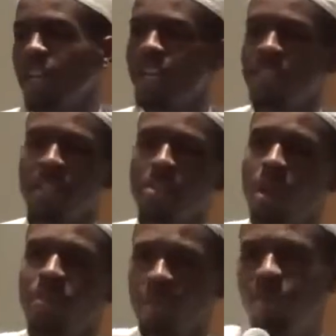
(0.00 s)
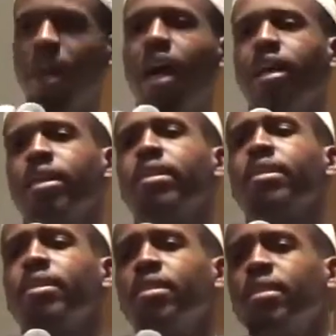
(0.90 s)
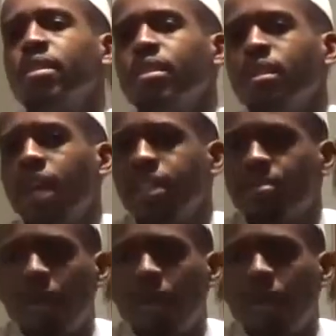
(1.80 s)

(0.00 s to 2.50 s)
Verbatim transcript: that continue after you die. As the